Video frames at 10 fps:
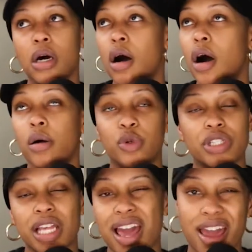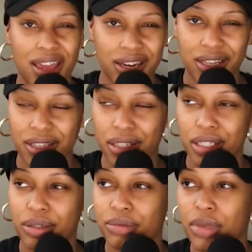almost
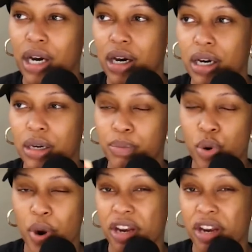any point